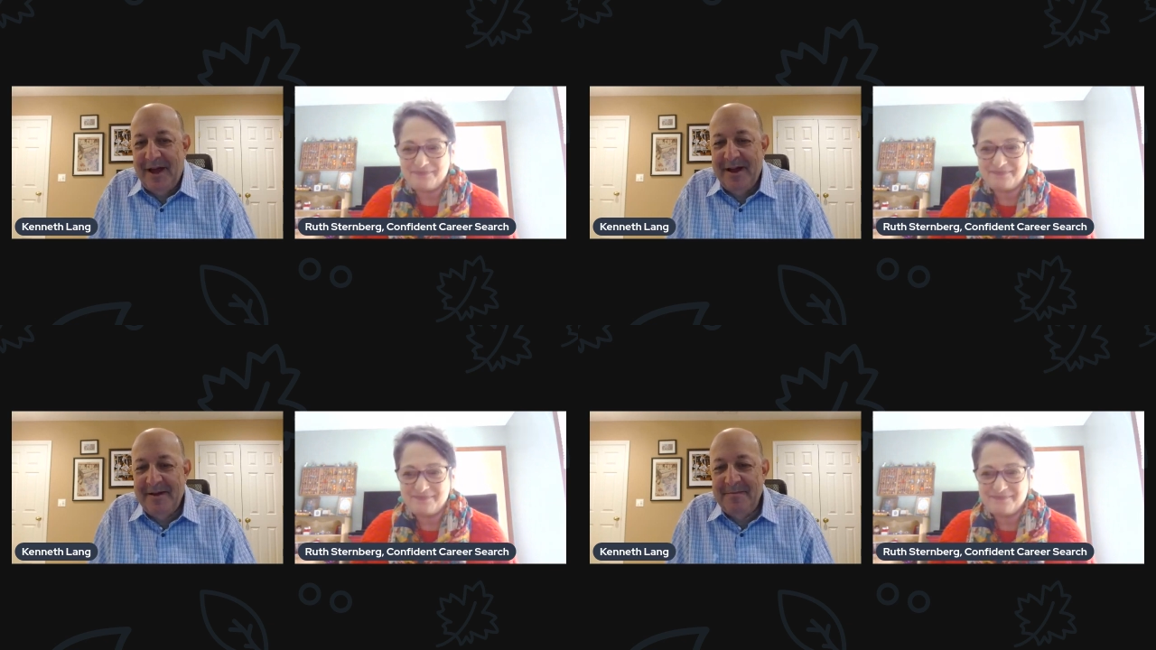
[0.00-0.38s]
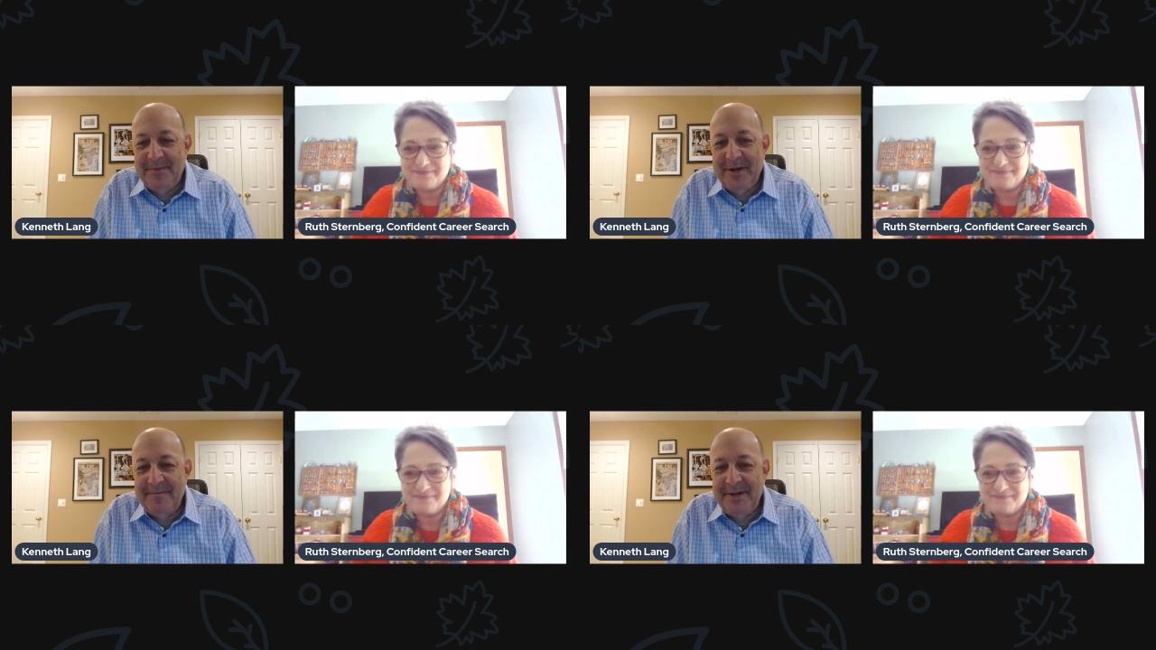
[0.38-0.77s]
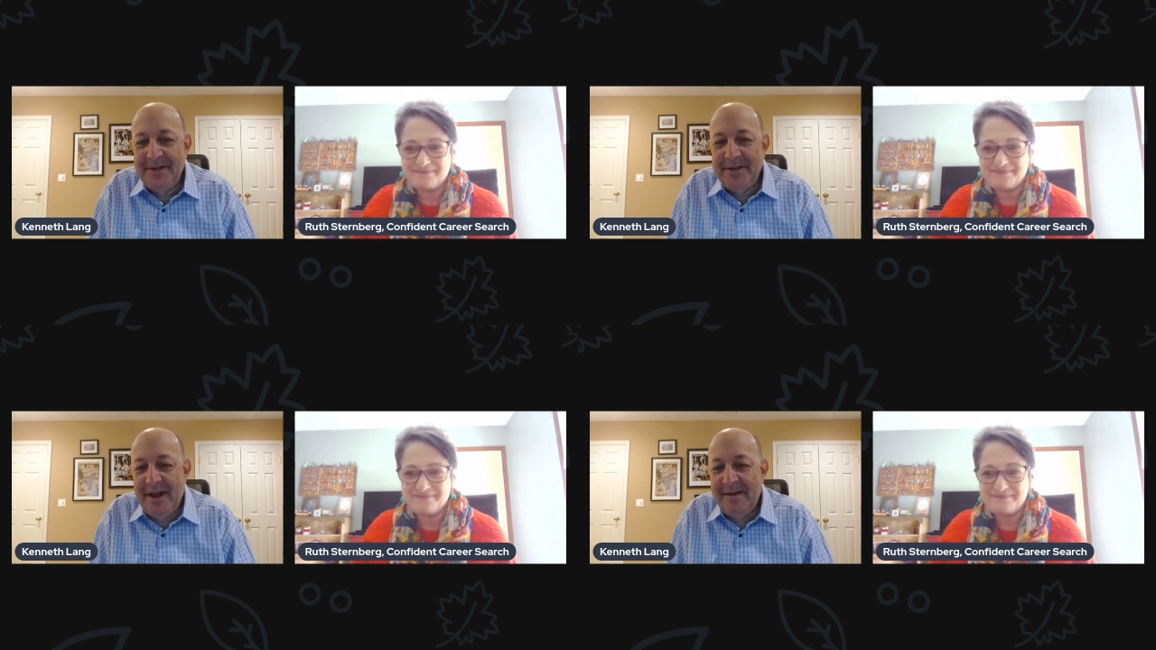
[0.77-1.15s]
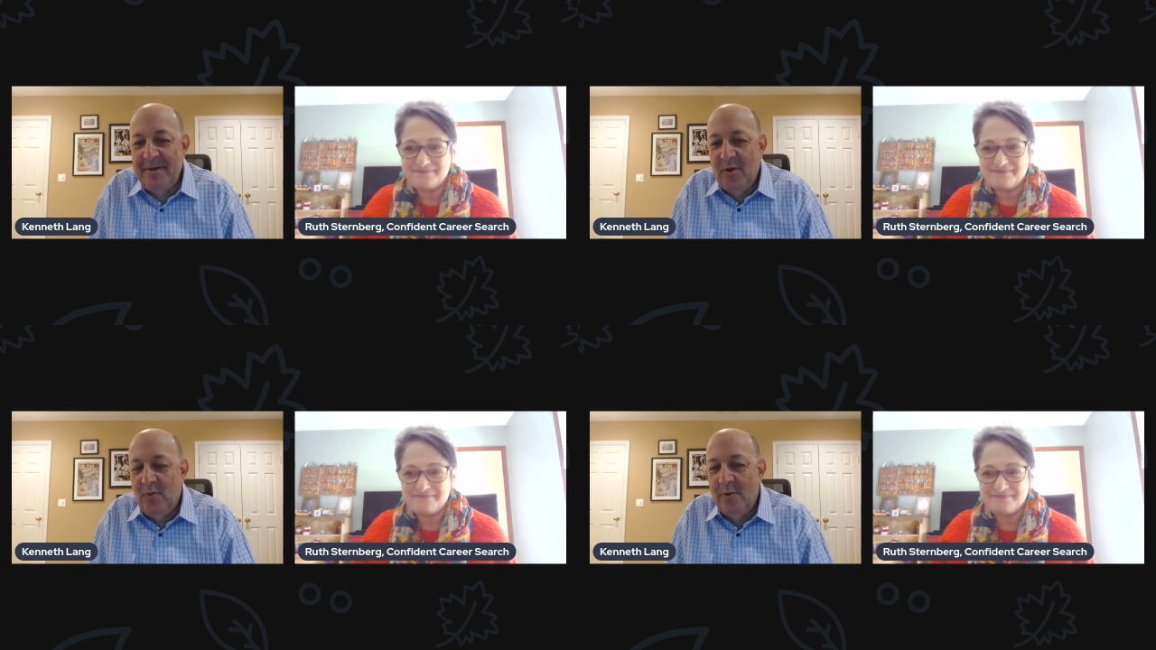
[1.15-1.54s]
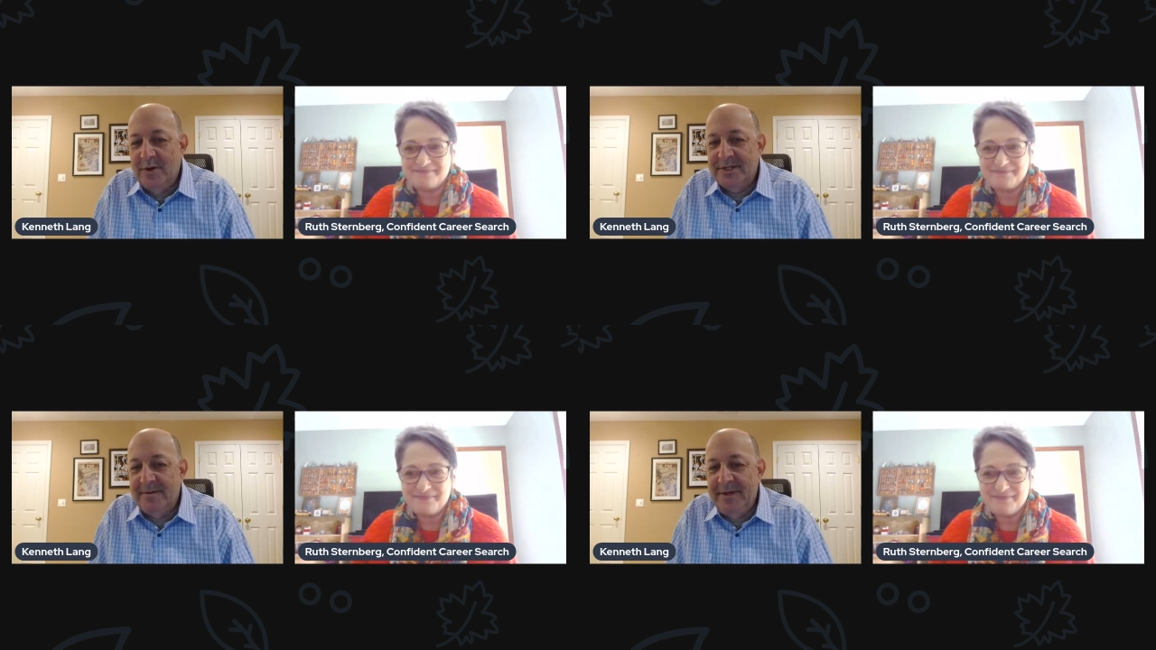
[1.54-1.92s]
Speaker 1: um, you know, meantime, what
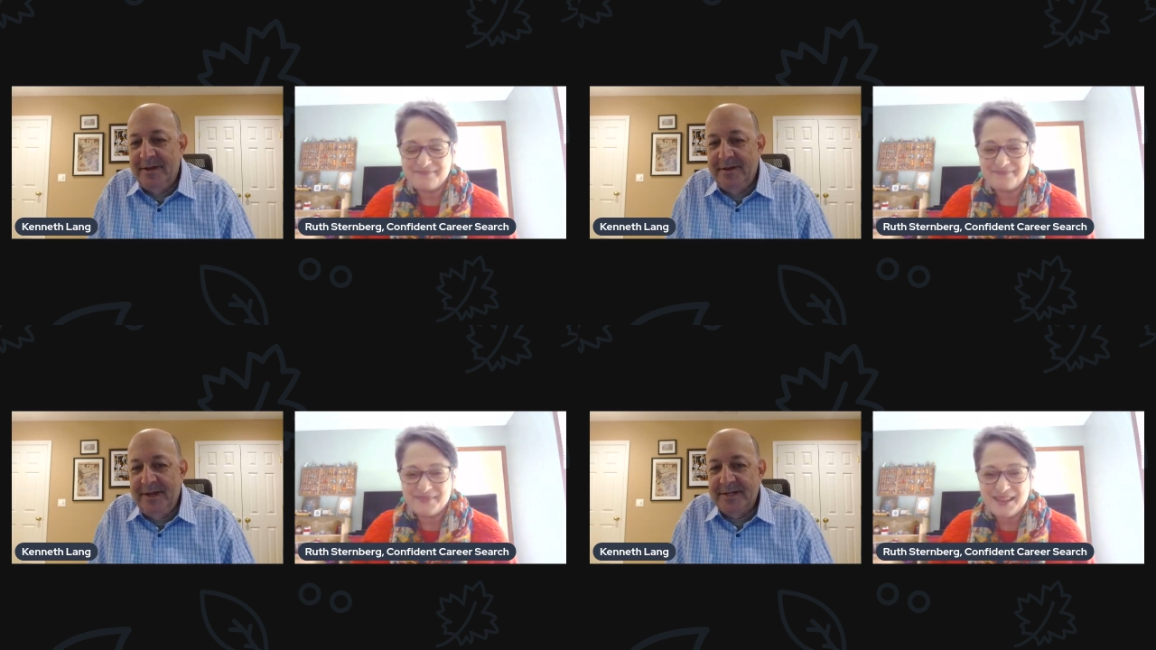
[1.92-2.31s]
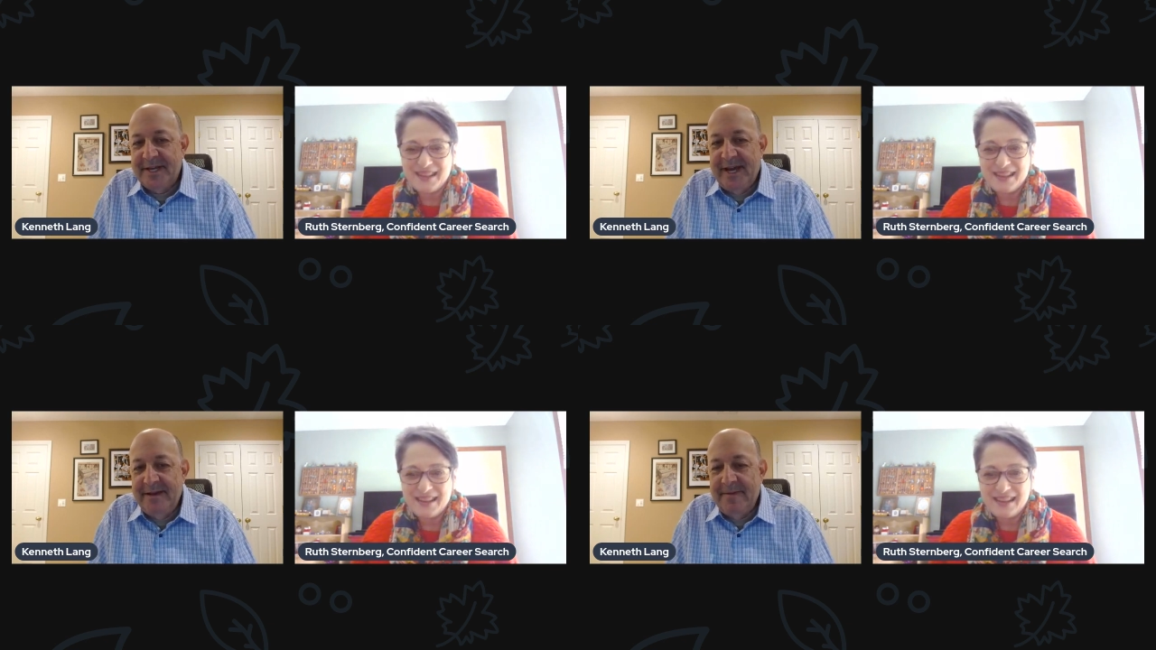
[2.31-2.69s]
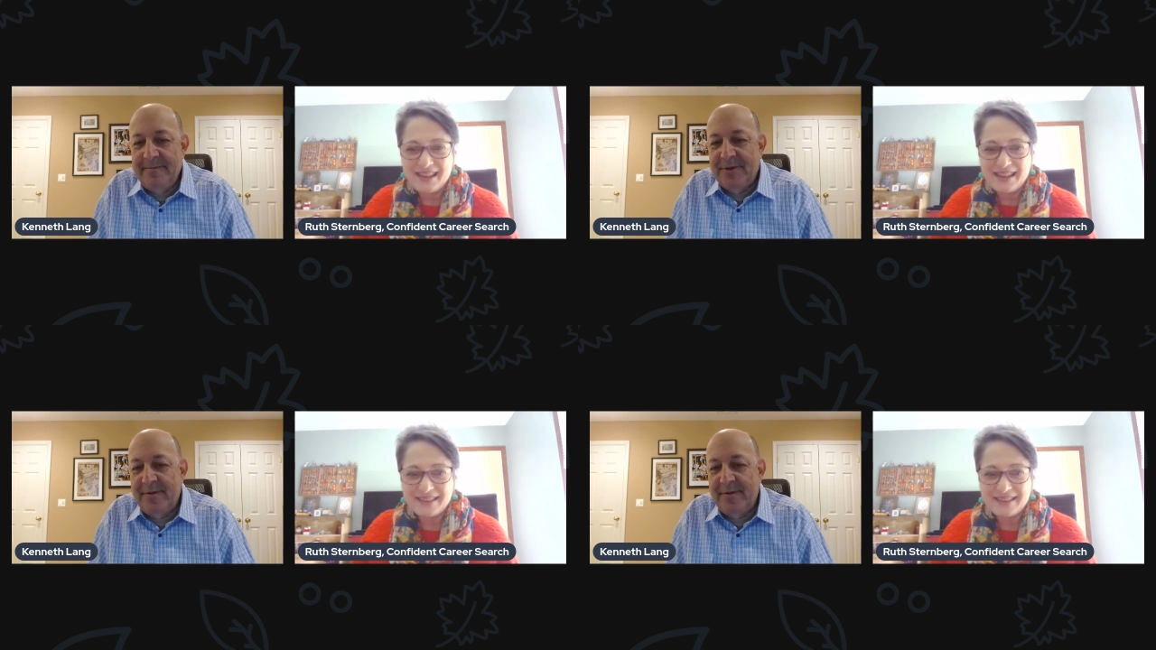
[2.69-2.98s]
were some of the other things that came up at the